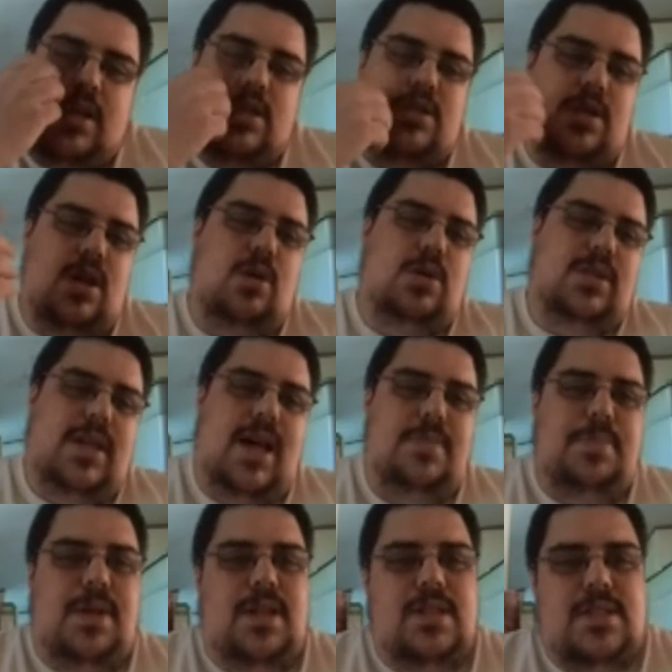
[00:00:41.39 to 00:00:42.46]
So with
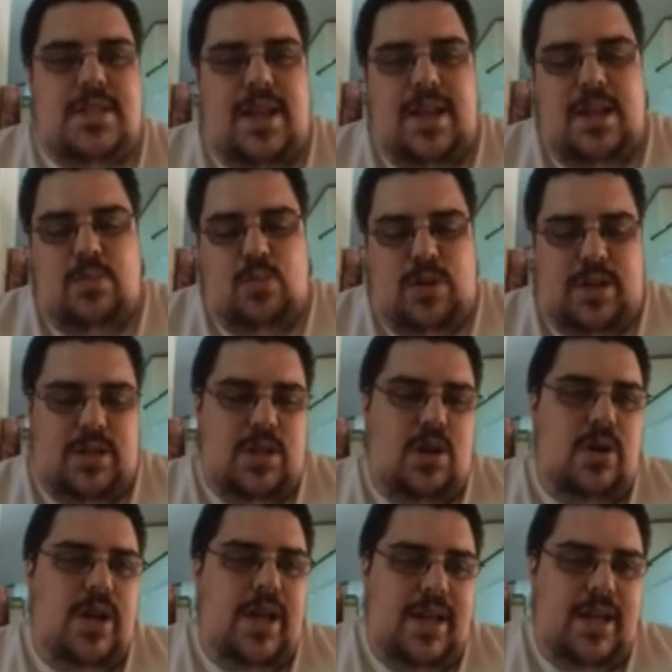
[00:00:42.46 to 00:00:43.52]
that being said, we're going to
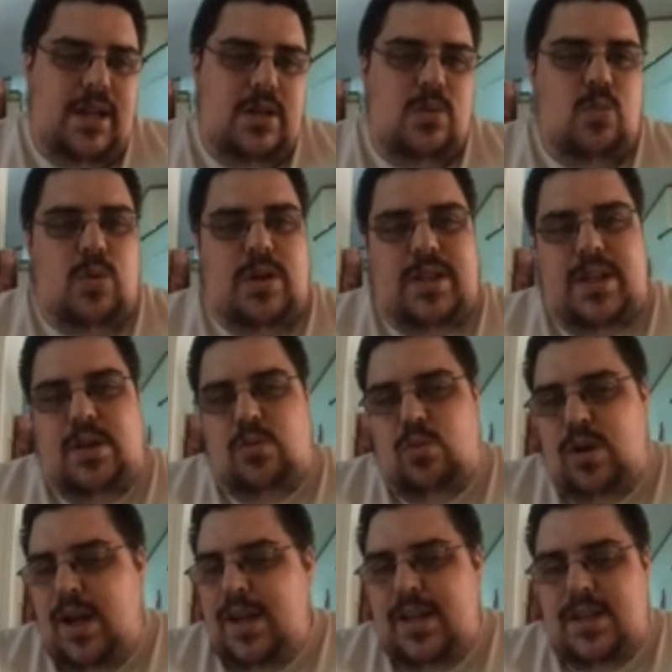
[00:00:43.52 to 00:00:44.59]
go ahead, we're going to
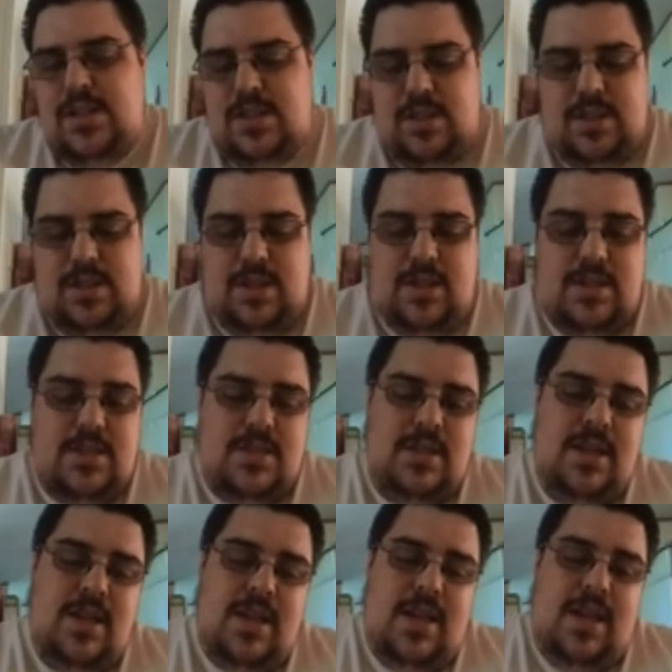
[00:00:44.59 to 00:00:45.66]
get right into this.